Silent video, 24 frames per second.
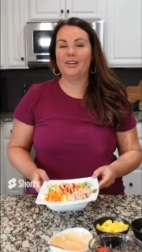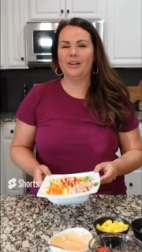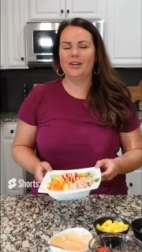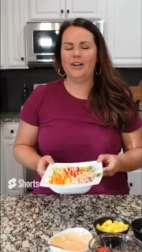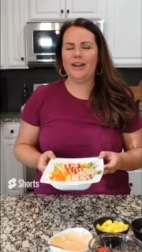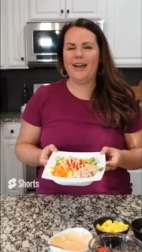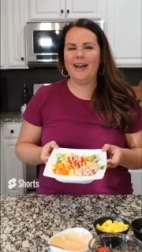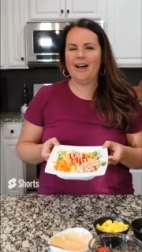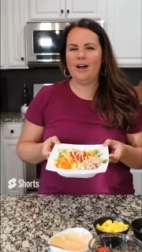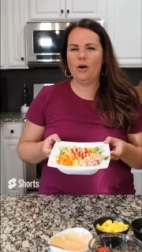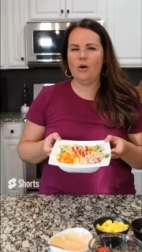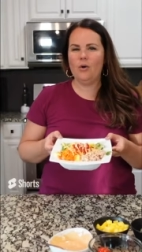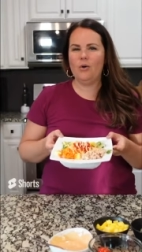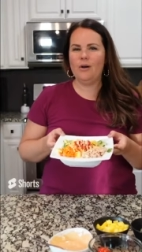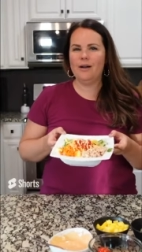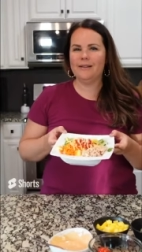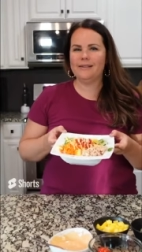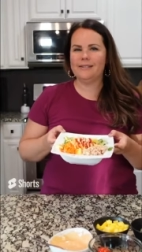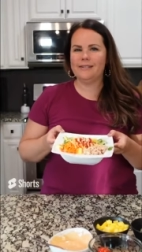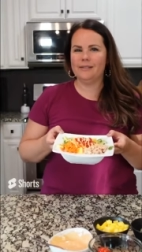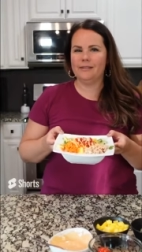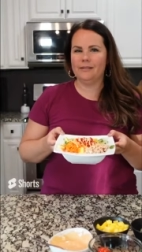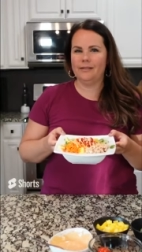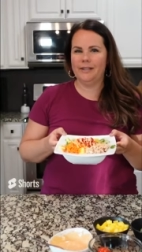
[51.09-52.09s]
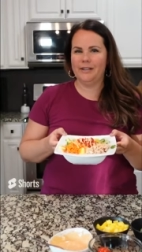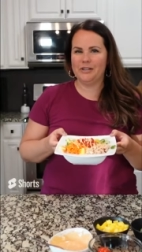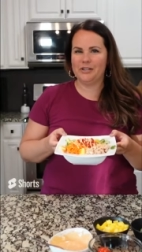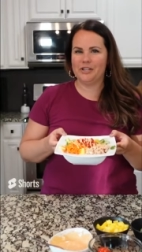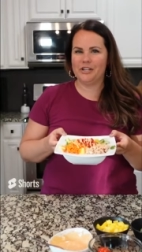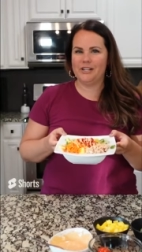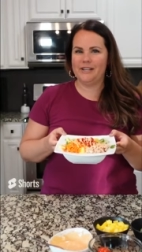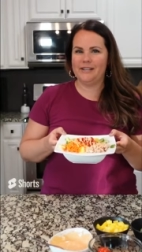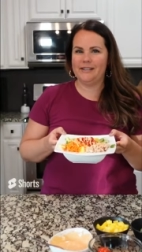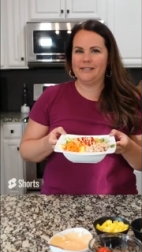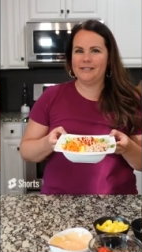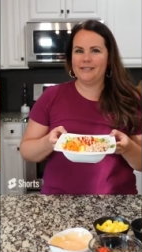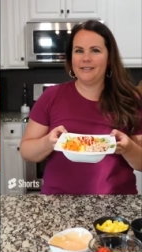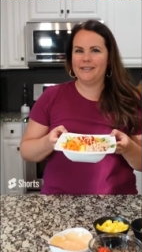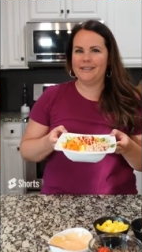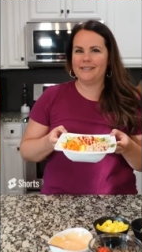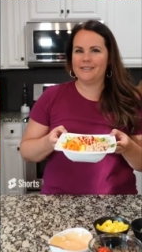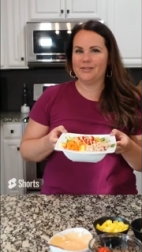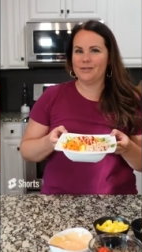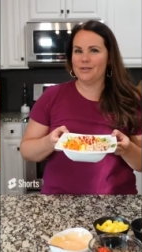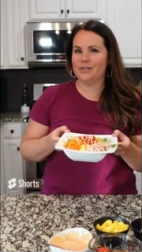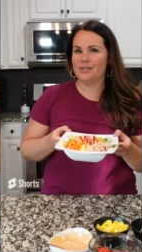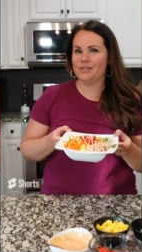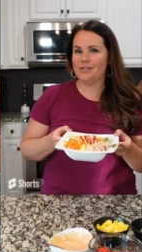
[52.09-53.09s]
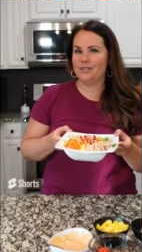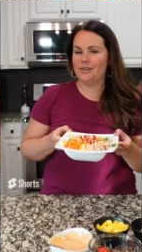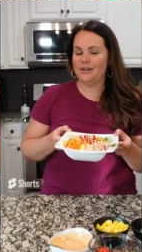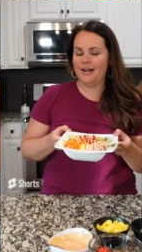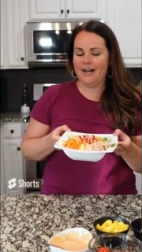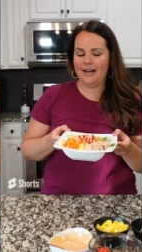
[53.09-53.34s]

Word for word: Look how delicious this looks, you